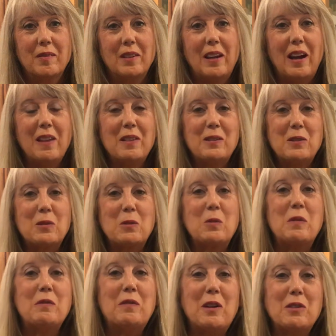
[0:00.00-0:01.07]
Hi, this is
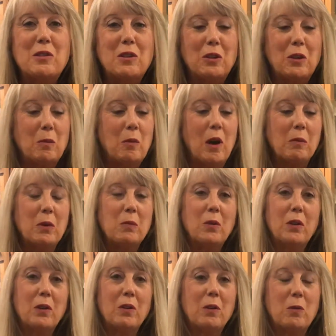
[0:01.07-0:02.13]
Gwen Foster. You're probably
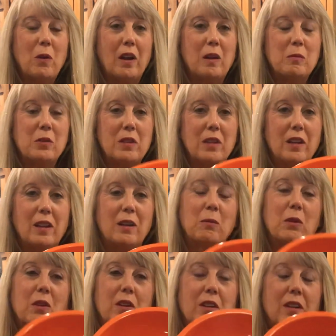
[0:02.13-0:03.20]
wondering why I'm sitting here
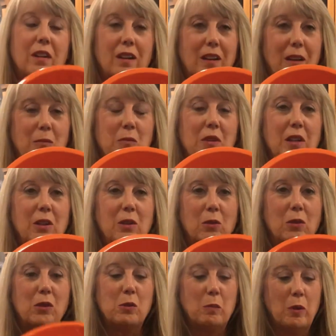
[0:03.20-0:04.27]
with an empty
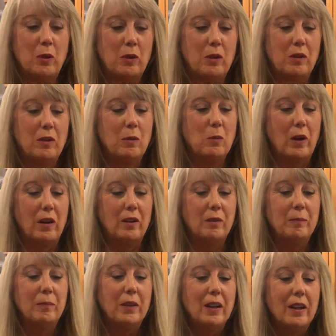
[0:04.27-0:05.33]
orange bowl. Well,